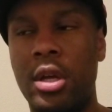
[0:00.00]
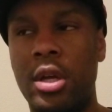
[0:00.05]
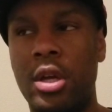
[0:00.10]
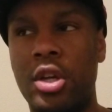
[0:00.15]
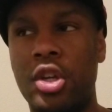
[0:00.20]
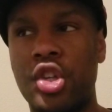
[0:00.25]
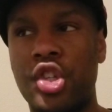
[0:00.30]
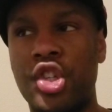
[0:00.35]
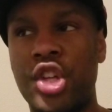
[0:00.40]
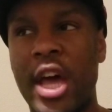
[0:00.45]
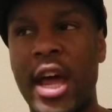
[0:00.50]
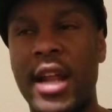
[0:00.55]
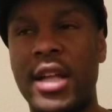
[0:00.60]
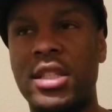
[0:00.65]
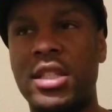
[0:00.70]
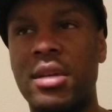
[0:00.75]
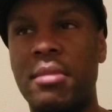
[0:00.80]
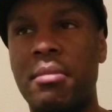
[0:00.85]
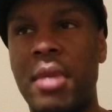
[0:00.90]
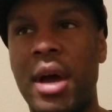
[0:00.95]
Shout out
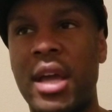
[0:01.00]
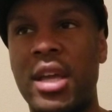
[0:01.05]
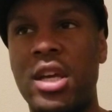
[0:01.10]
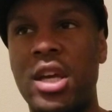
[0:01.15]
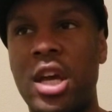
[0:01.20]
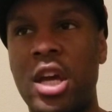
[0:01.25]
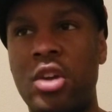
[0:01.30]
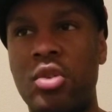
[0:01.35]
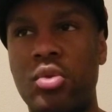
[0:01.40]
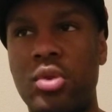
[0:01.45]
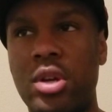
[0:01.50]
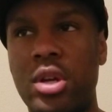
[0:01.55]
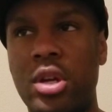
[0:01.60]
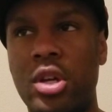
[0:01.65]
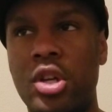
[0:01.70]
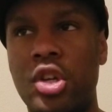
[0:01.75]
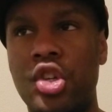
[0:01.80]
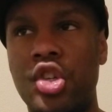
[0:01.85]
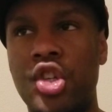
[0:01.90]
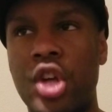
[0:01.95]
to Mike Henry,
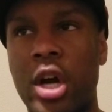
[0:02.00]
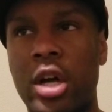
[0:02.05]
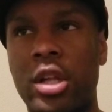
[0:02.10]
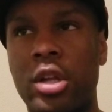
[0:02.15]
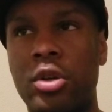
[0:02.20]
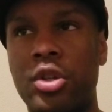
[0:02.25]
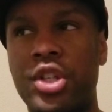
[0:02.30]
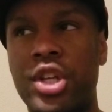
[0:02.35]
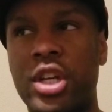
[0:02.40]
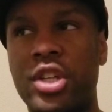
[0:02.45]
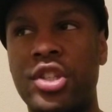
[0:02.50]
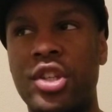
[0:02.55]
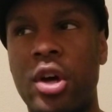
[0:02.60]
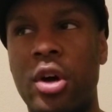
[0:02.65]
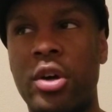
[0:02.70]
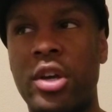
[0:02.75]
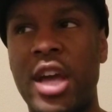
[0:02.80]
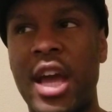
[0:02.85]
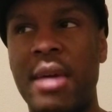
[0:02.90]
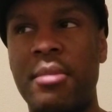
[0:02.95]
Juggalo
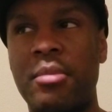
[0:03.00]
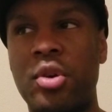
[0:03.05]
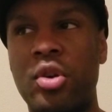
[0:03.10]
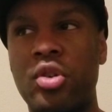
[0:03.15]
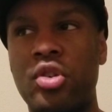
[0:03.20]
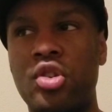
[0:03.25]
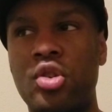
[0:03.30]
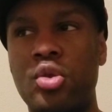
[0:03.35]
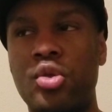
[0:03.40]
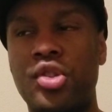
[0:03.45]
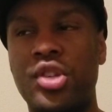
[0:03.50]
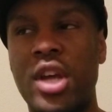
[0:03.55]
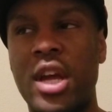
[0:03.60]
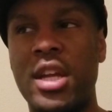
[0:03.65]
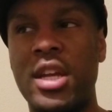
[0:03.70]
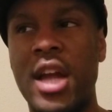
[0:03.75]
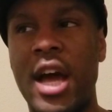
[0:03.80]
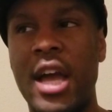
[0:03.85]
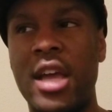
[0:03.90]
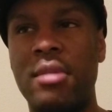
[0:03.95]
Jigsaw Gamer, Yusuke
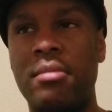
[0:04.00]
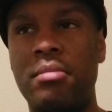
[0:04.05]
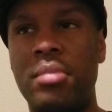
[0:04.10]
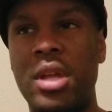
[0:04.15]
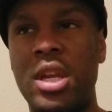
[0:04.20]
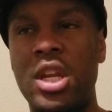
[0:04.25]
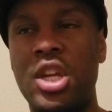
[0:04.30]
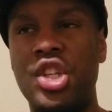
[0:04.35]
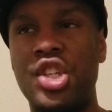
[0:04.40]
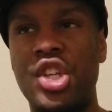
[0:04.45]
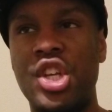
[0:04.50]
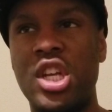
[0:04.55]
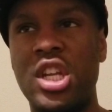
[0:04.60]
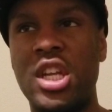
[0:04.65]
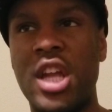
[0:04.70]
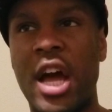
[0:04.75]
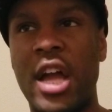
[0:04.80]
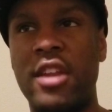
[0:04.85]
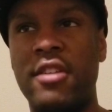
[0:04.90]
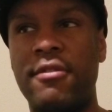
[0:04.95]
Knight, Beanie Gee
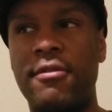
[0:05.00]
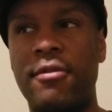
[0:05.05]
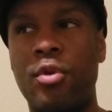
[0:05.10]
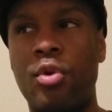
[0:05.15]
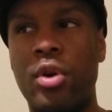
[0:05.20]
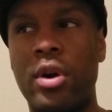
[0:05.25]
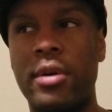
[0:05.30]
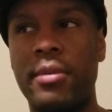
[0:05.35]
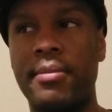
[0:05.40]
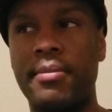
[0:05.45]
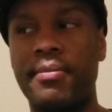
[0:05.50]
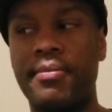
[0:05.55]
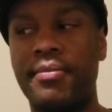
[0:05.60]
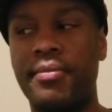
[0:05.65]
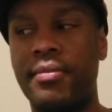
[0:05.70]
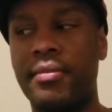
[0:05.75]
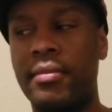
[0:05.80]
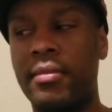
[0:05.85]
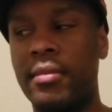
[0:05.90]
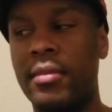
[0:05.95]
94.
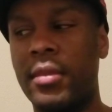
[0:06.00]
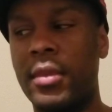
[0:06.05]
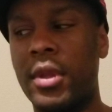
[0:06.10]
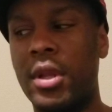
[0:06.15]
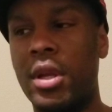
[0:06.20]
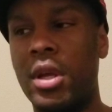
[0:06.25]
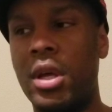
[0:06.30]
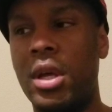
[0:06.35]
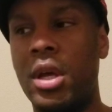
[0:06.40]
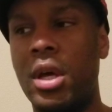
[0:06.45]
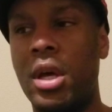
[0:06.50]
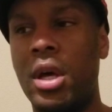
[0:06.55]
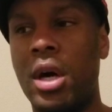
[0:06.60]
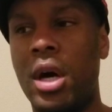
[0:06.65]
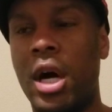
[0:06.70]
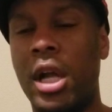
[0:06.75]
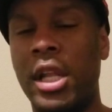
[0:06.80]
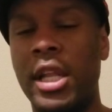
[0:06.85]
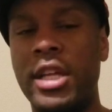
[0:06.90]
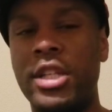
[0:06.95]

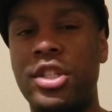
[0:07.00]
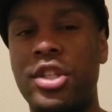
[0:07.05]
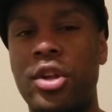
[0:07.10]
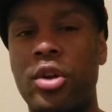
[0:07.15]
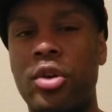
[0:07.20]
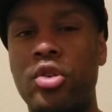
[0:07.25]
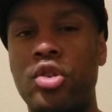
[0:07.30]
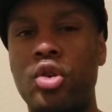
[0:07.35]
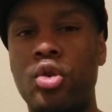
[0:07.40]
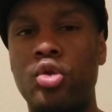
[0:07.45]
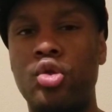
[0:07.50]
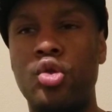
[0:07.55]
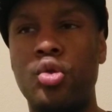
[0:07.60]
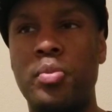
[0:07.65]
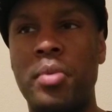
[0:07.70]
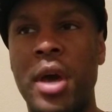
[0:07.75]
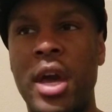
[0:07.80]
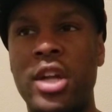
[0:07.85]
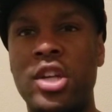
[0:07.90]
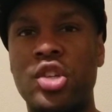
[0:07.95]
A link to their YouTube
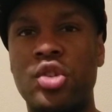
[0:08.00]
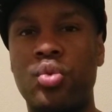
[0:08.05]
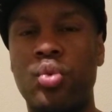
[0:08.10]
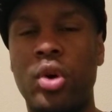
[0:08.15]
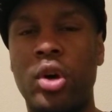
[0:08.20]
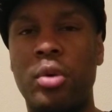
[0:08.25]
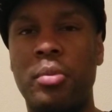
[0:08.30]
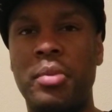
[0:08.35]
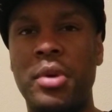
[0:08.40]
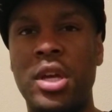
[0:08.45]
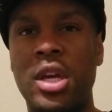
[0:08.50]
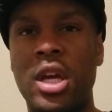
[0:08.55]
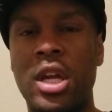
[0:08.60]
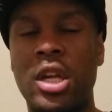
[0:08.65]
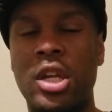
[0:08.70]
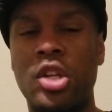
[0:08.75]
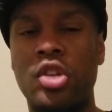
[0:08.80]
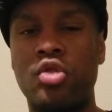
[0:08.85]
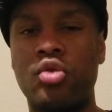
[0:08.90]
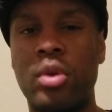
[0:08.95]
pages will be in the
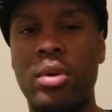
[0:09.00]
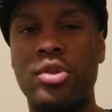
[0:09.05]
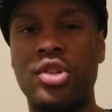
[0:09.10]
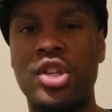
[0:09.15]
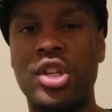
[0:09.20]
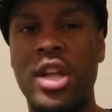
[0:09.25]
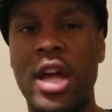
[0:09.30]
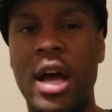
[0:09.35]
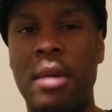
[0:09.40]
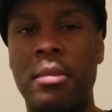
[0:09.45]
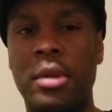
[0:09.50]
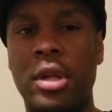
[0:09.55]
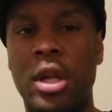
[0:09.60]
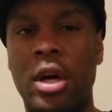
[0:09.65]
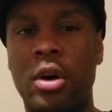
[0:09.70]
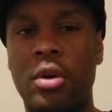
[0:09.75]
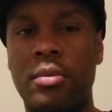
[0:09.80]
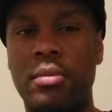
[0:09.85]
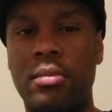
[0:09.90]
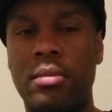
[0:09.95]
description down
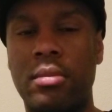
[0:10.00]
below.